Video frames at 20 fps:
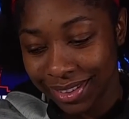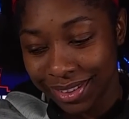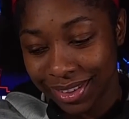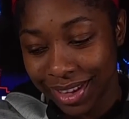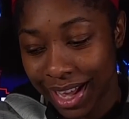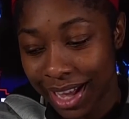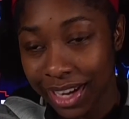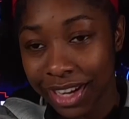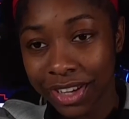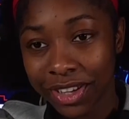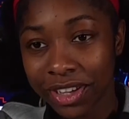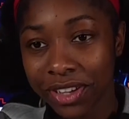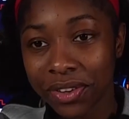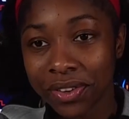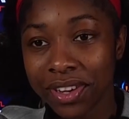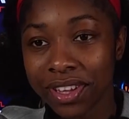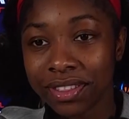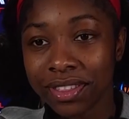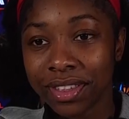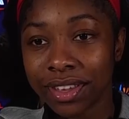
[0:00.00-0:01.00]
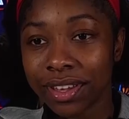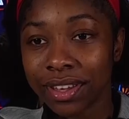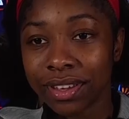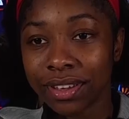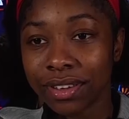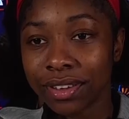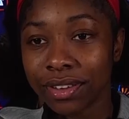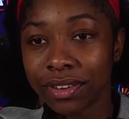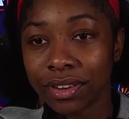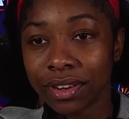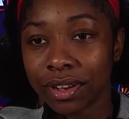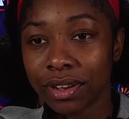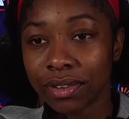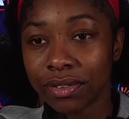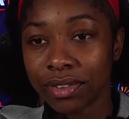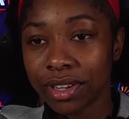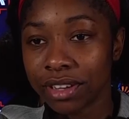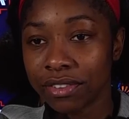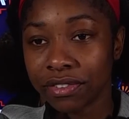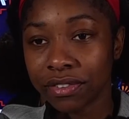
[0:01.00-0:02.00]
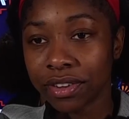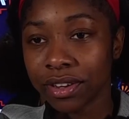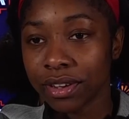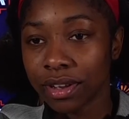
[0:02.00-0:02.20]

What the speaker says: I didn't do anything, you know, different.